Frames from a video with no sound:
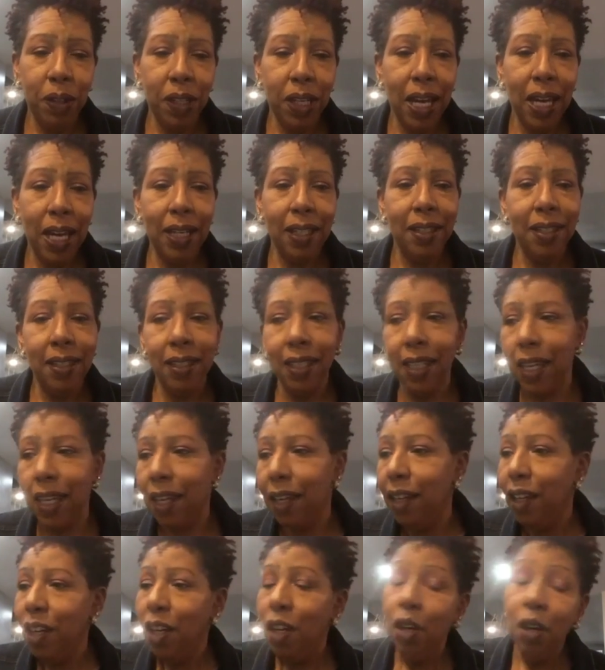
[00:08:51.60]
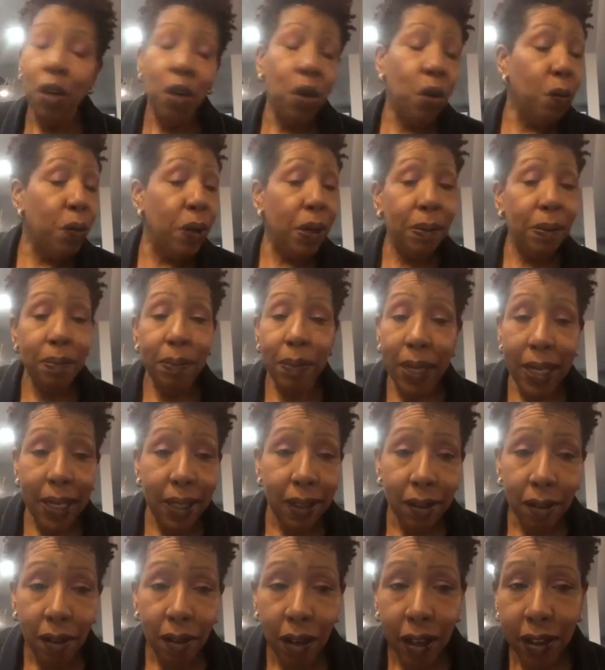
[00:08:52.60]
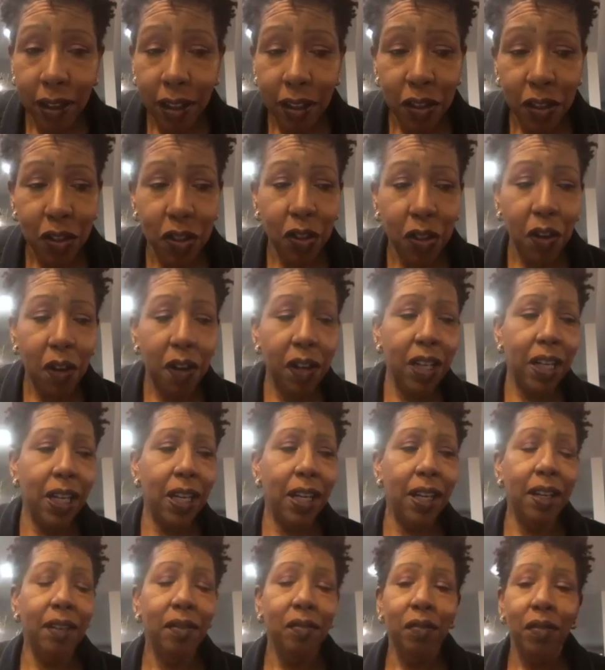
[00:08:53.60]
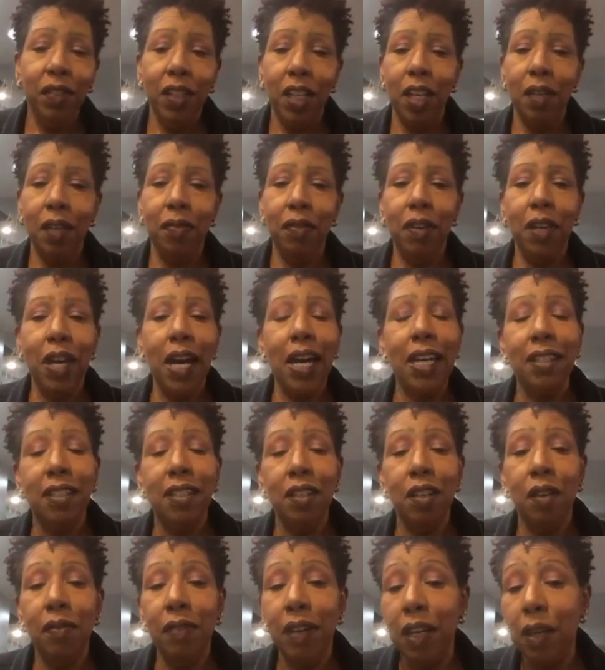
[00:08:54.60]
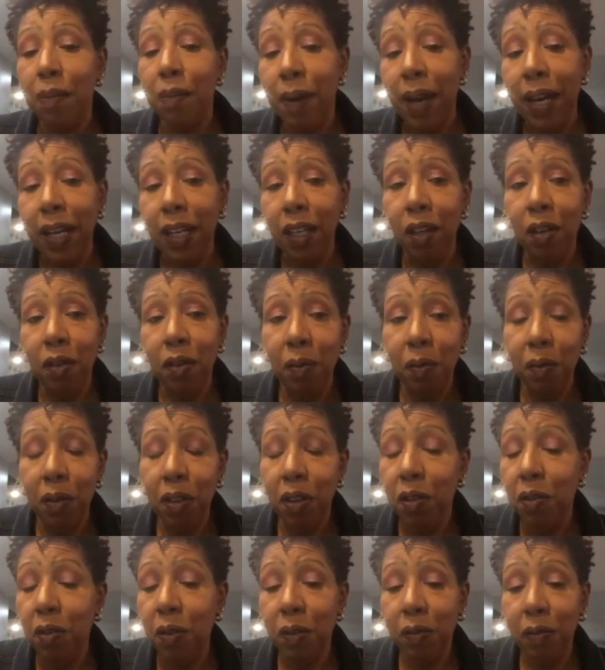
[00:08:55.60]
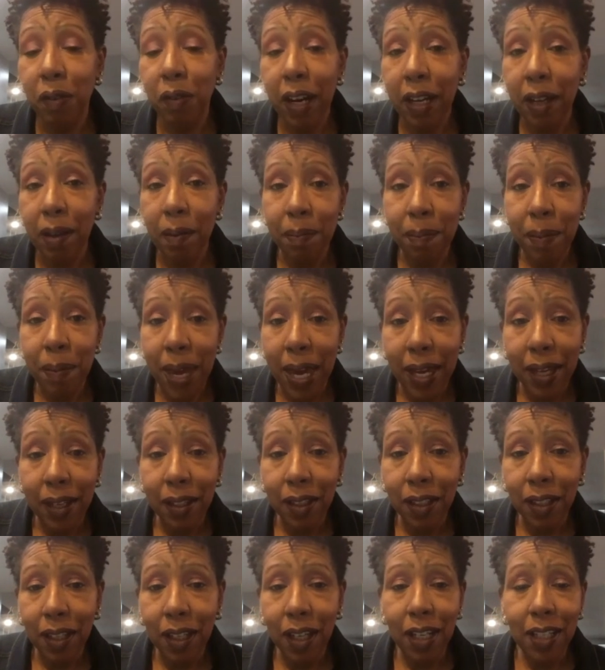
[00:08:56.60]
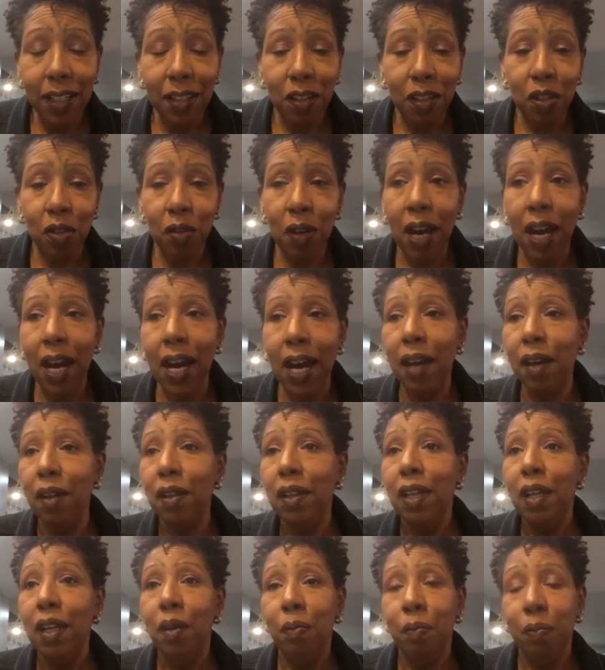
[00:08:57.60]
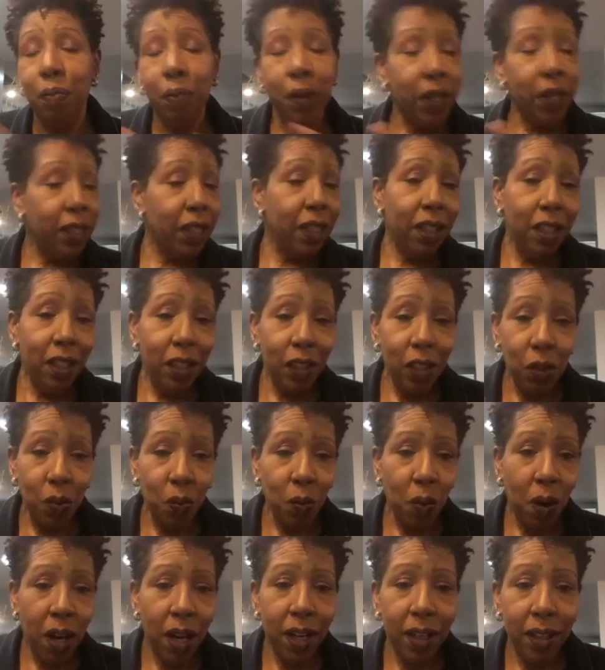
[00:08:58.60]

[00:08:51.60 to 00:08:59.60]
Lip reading: kind of see who we meet on this journey. If you guys know of anybody who you would recommend us to try, Brotherhood is one,